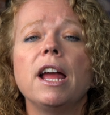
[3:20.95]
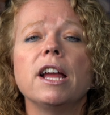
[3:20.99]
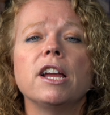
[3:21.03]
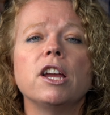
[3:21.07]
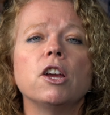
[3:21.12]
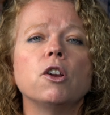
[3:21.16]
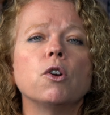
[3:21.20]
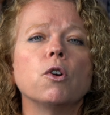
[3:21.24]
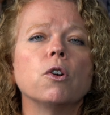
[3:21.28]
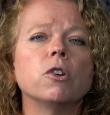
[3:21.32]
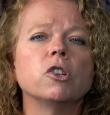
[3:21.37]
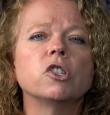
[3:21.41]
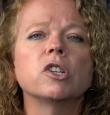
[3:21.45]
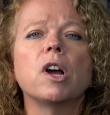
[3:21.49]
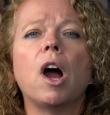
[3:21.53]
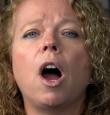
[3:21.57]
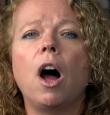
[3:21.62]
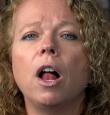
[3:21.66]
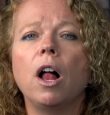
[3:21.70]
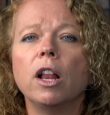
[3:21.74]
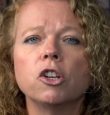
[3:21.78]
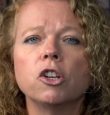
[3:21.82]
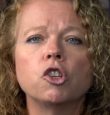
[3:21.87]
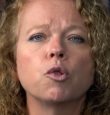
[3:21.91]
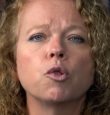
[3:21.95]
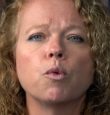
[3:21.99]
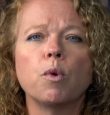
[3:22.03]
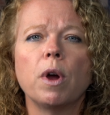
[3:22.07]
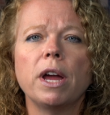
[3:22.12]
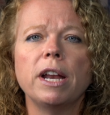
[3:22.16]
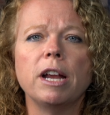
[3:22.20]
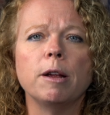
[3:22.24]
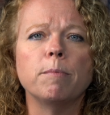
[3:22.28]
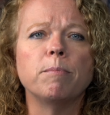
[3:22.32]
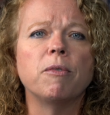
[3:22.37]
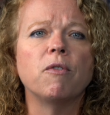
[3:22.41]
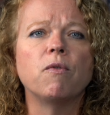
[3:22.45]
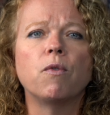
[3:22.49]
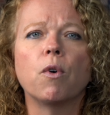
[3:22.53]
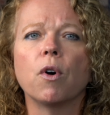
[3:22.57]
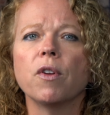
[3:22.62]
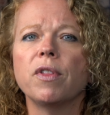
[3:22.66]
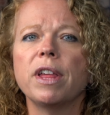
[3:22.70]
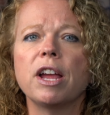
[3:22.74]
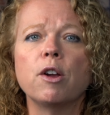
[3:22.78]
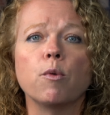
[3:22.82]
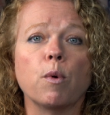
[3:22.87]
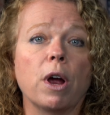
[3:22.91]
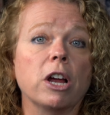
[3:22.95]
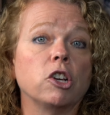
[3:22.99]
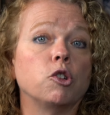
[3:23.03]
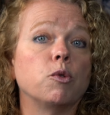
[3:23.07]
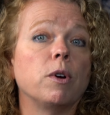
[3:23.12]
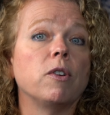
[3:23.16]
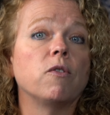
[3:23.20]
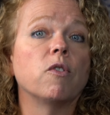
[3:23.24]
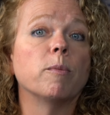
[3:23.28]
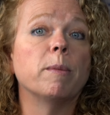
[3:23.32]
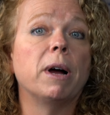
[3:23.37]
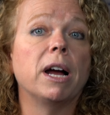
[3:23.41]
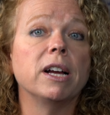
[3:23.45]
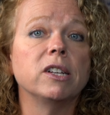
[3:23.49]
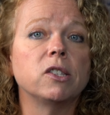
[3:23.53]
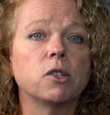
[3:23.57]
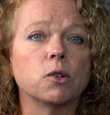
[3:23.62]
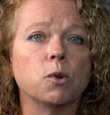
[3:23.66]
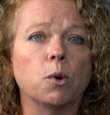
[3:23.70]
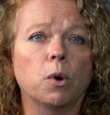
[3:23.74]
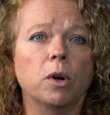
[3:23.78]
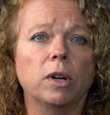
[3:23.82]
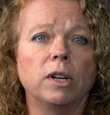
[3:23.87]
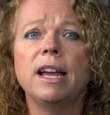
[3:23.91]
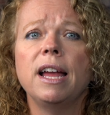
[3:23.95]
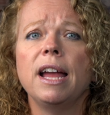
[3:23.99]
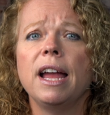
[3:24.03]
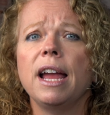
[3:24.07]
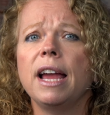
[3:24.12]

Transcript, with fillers: can earn college credit before they graduate from high school.